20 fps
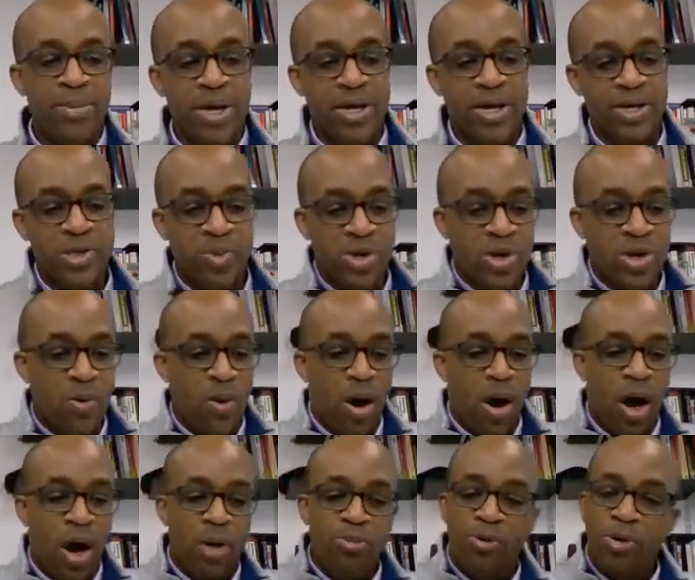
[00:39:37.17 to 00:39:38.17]
Because when
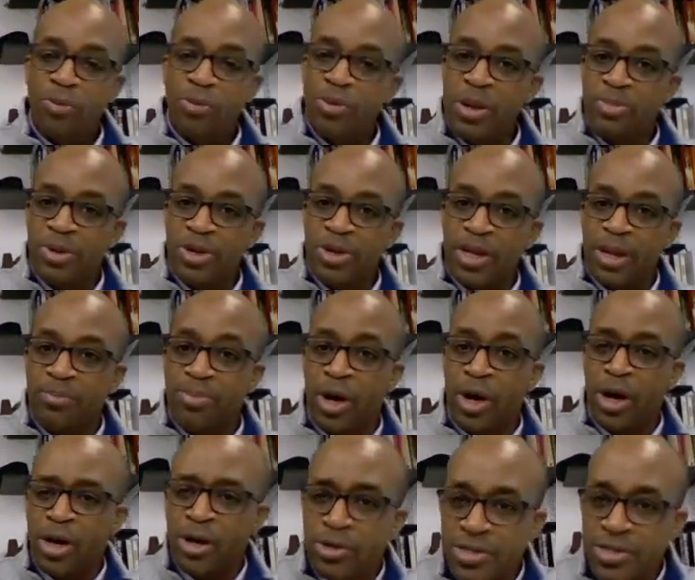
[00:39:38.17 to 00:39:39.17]
you onboard people in
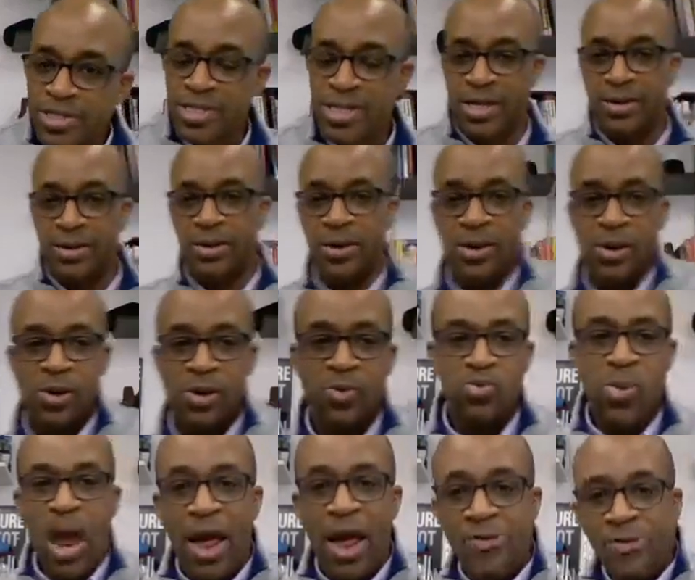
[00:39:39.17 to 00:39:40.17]
person,
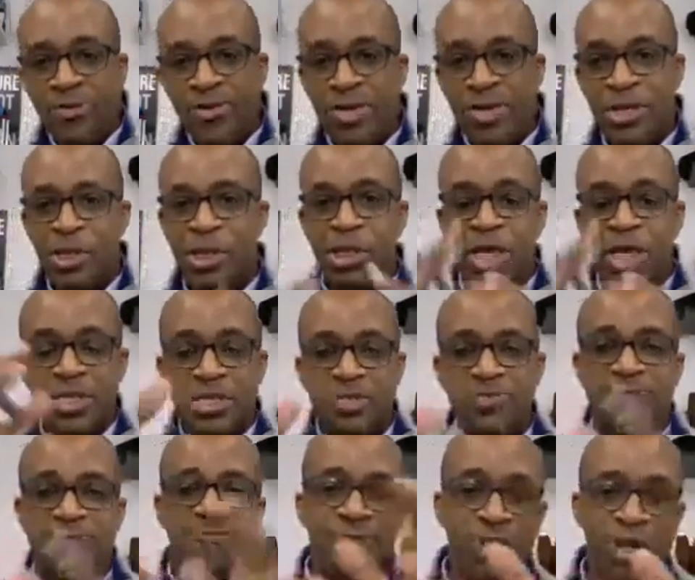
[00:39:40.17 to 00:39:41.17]
rather than
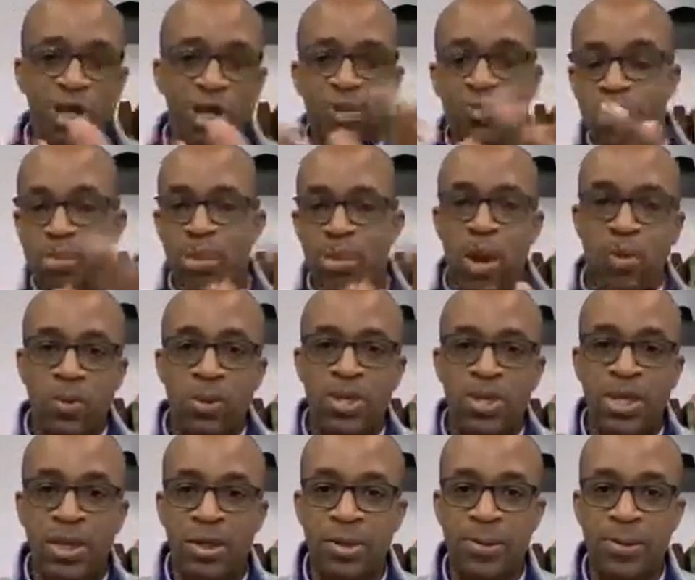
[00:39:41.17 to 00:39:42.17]
just fully
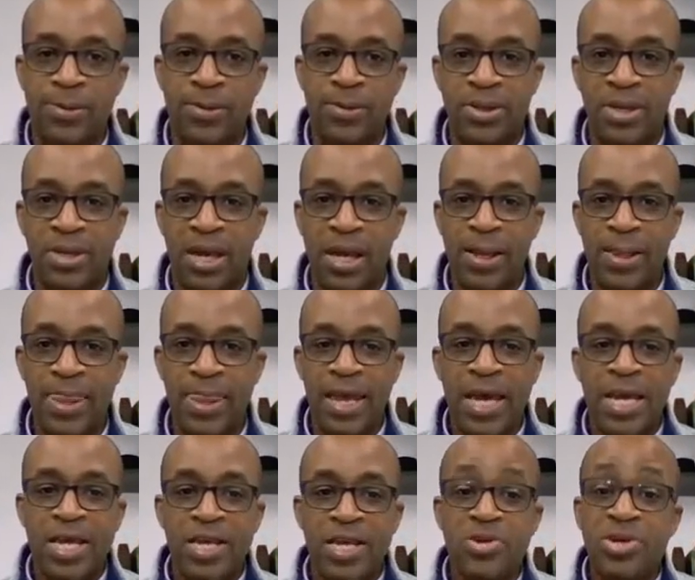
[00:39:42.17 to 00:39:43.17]
remotely, okay,
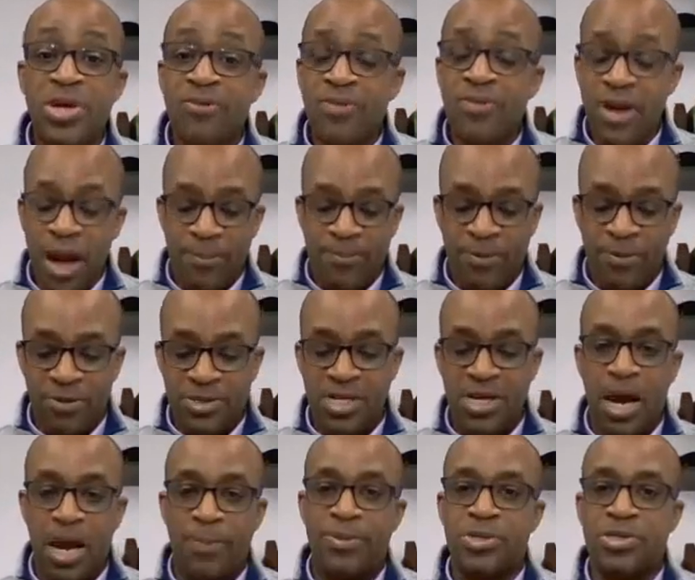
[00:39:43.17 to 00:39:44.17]
you give
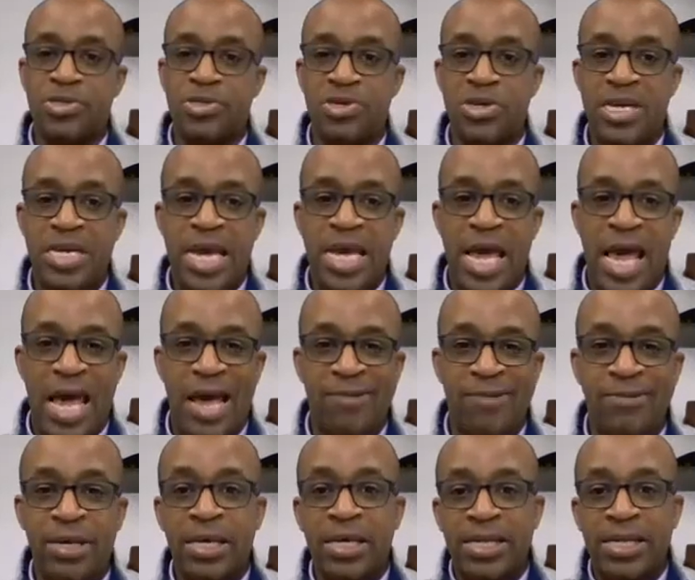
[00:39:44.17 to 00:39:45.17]
folks an opportunity to
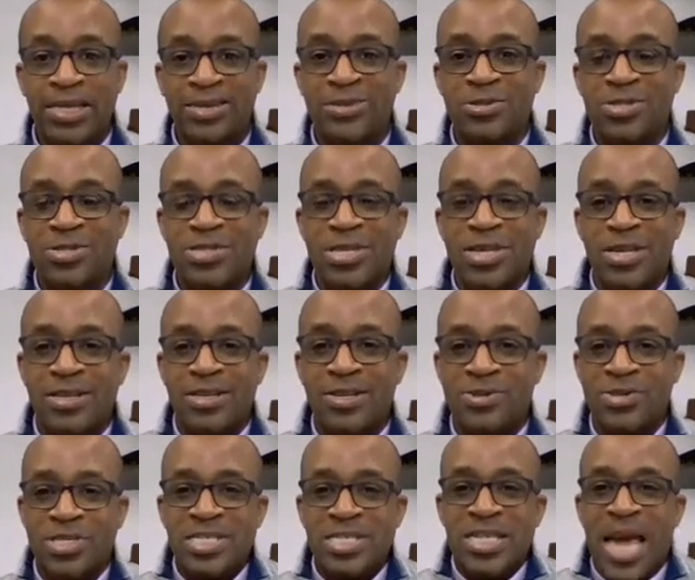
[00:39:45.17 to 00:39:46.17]
have those
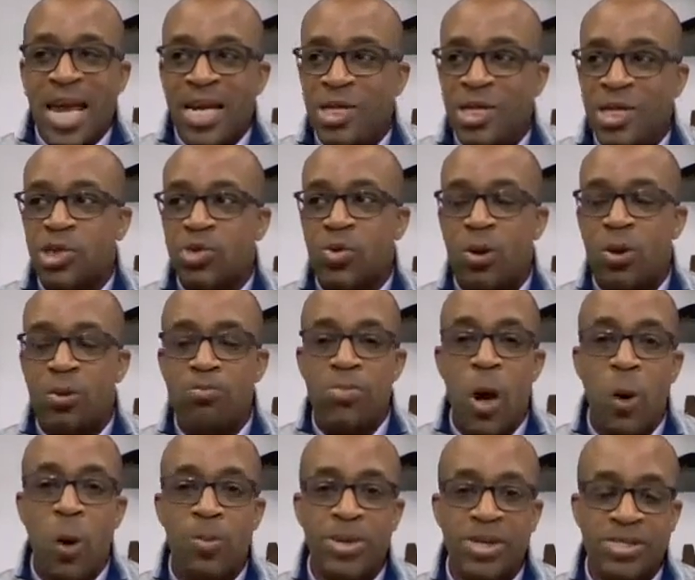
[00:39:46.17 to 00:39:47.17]
textural
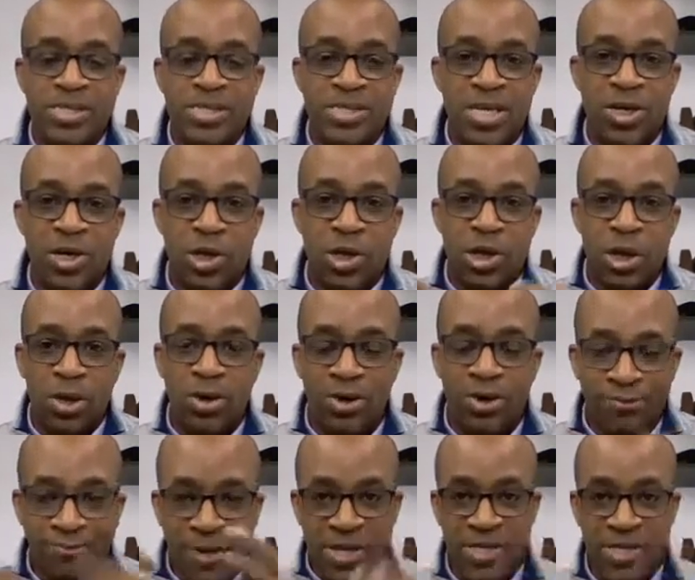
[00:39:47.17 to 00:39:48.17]
moments that
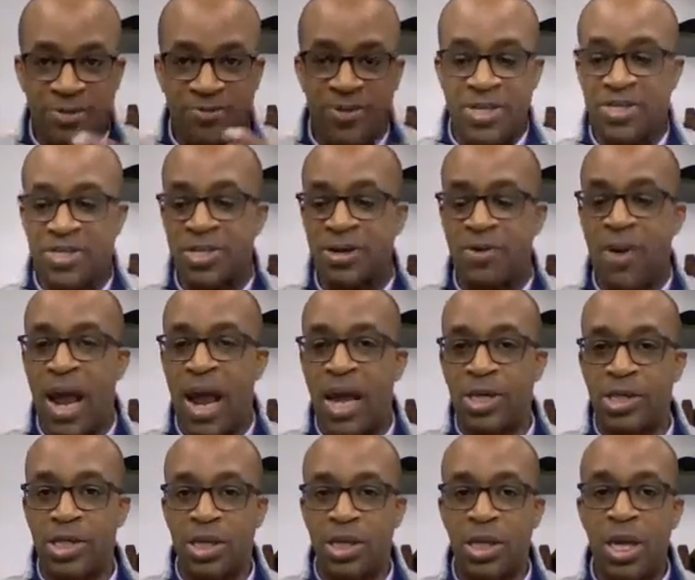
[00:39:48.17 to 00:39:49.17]
occur in a face-to-face
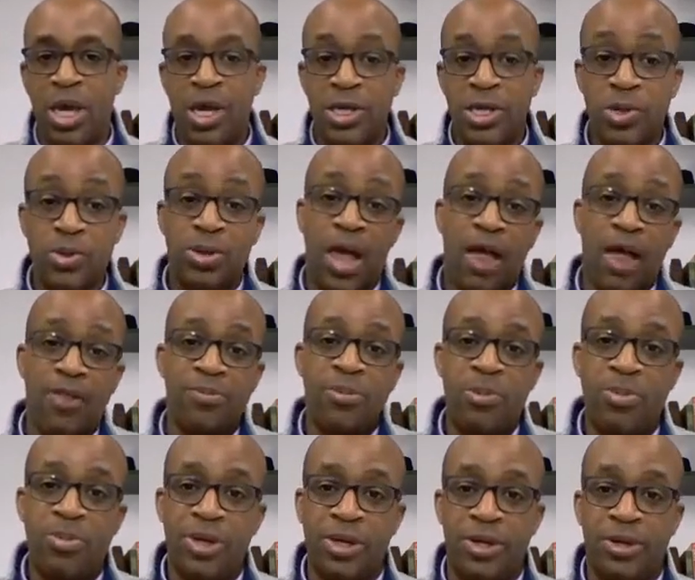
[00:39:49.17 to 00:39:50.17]
interaction. You allow
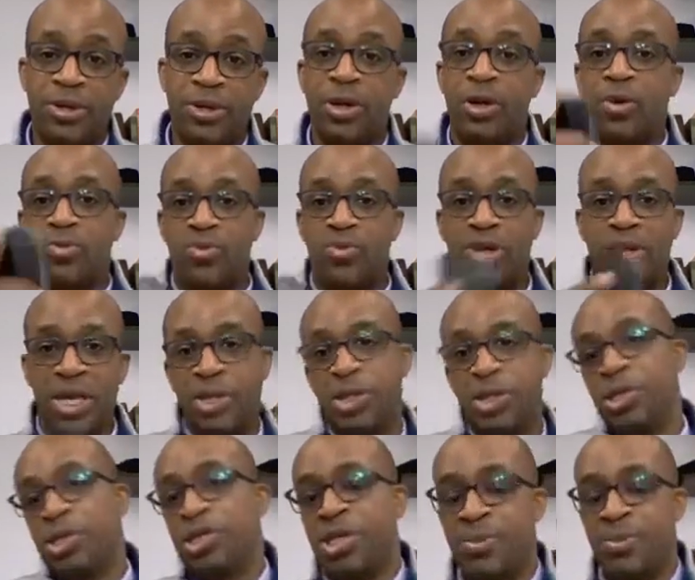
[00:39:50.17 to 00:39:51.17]
them to build
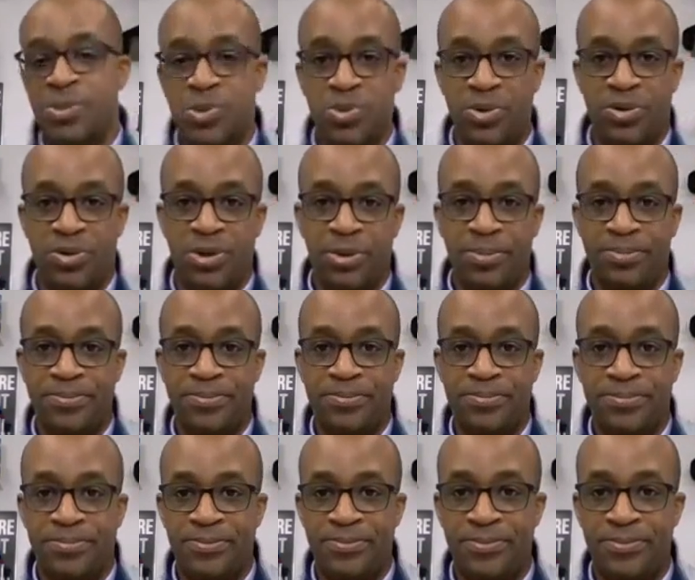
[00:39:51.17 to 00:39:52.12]
relationships with you.